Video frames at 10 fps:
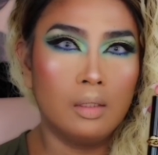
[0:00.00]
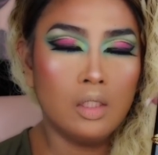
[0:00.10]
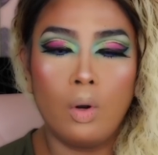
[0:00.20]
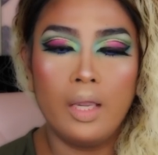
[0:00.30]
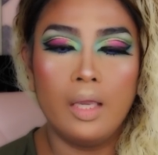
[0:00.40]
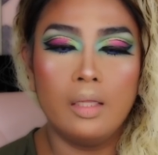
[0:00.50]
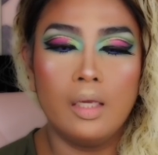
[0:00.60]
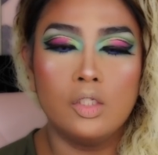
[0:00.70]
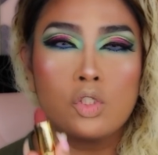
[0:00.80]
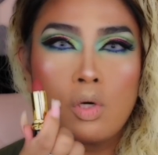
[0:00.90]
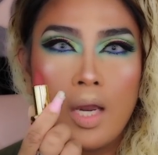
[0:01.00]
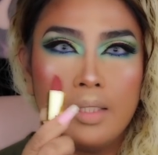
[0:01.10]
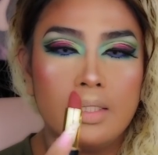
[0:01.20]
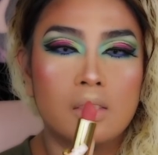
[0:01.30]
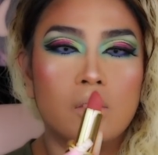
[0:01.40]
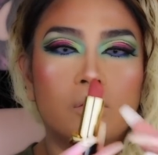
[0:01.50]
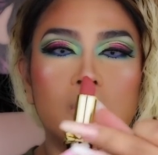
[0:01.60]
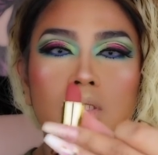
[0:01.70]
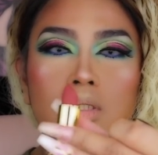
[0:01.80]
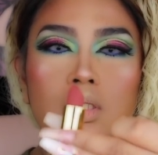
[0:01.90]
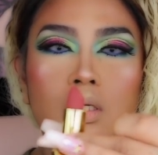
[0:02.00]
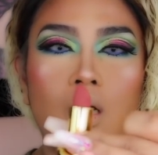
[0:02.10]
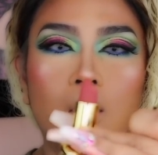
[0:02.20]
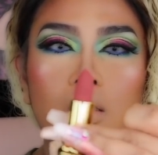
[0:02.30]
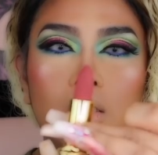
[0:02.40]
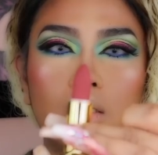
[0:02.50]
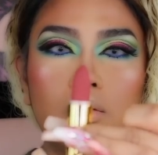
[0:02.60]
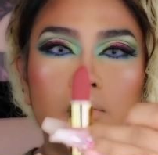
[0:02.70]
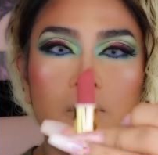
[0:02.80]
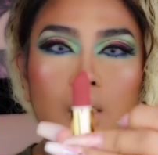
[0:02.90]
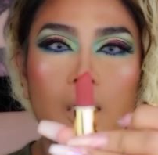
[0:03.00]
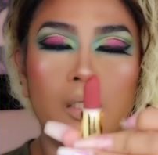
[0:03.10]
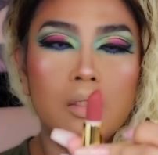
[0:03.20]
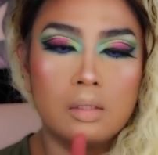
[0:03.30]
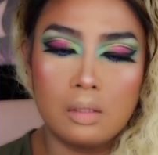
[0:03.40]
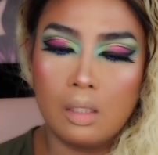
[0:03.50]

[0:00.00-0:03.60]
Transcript: Go ahead and try this. So this is the color, guys.